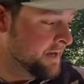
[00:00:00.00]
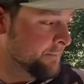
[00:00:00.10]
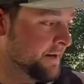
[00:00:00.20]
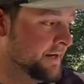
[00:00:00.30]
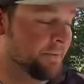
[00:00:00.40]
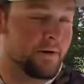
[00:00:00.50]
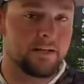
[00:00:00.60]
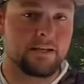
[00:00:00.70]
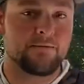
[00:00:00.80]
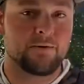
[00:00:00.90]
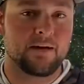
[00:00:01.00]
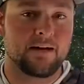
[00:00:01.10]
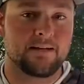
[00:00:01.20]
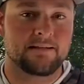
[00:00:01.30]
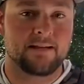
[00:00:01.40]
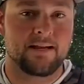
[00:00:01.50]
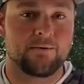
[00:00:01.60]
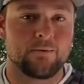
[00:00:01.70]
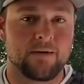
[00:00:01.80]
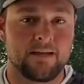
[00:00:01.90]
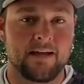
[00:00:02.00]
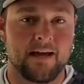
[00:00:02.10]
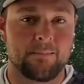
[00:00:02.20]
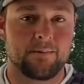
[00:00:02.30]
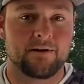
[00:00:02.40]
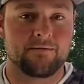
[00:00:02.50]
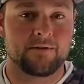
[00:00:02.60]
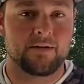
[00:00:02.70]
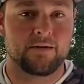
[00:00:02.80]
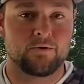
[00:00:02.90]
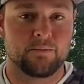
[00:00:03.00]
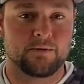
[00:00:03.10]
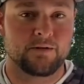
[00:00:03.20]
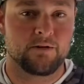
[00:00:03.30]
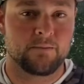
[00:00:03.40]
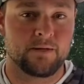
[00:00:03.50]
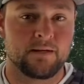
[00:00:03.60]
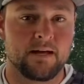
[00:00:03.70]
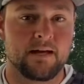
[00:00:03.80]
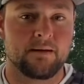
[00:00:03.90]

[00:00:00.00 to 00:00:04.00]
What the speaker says: But I want to give you guys a recap of the Lake Norman tournament.